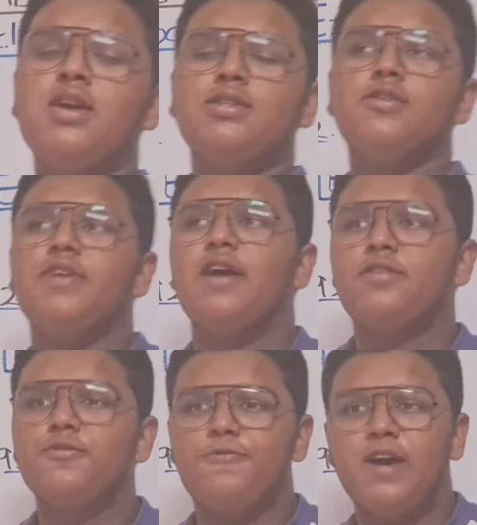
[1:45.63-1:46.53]
So we have
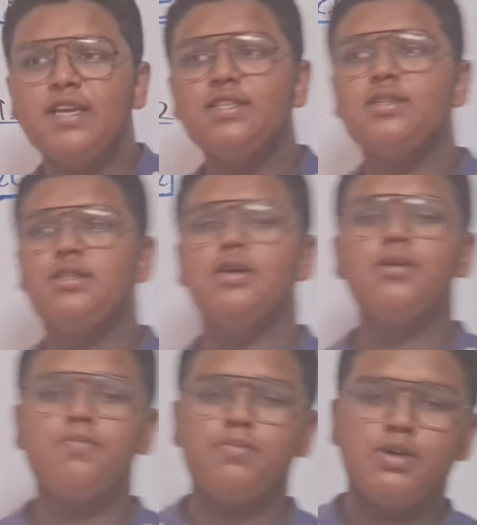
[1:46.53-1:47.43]
to find
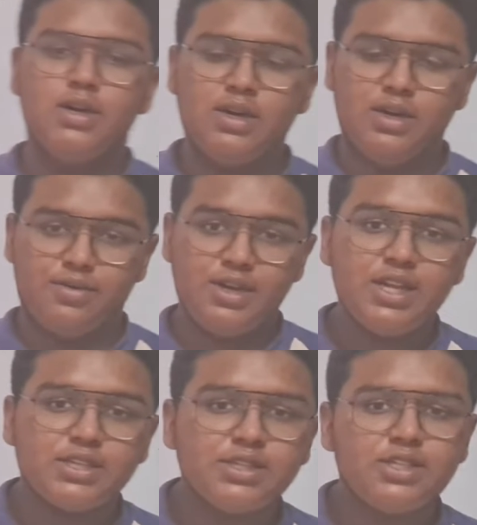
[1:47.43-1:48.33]
the
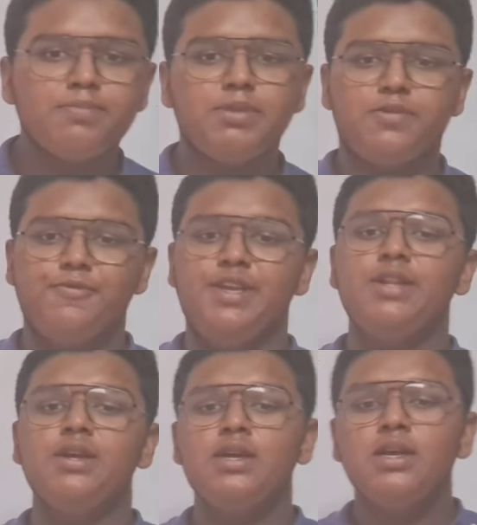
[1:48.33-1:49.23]
relationship
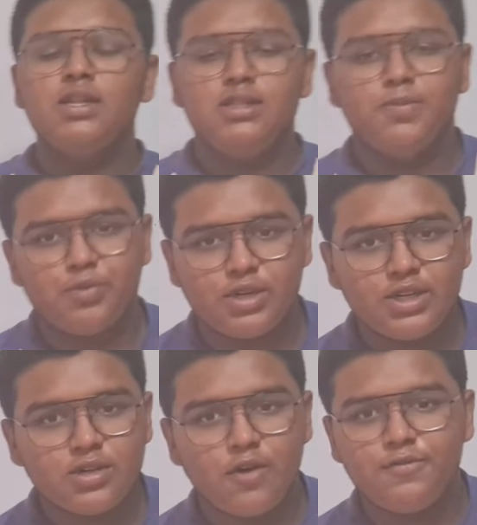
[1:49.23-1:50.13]
between the
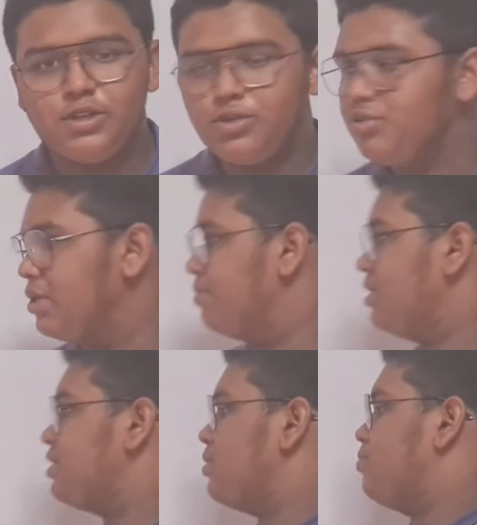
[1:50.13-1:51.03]
product of the two
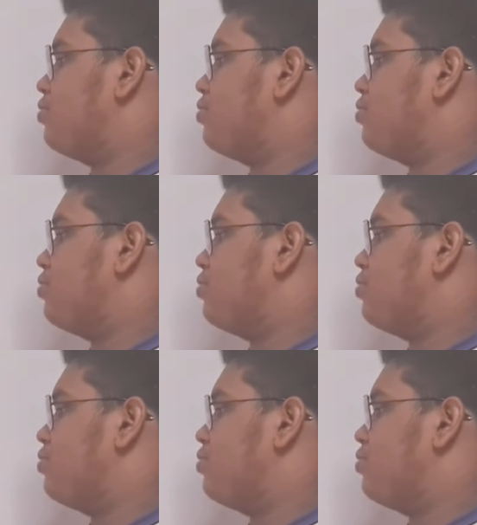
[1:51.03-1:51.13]
numbers,